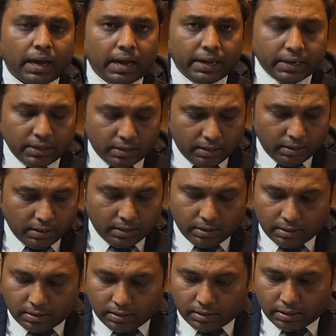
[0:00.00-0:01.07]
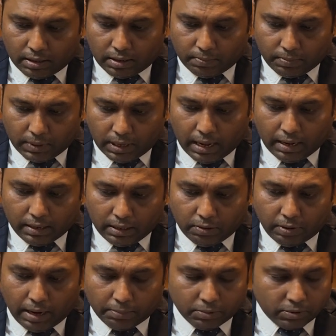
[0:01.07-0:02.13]
and you
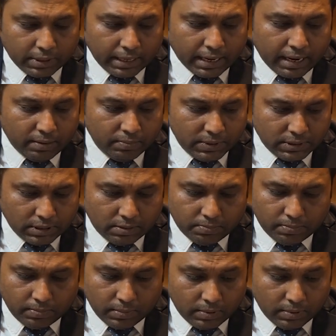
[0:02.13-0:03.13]
have to take admission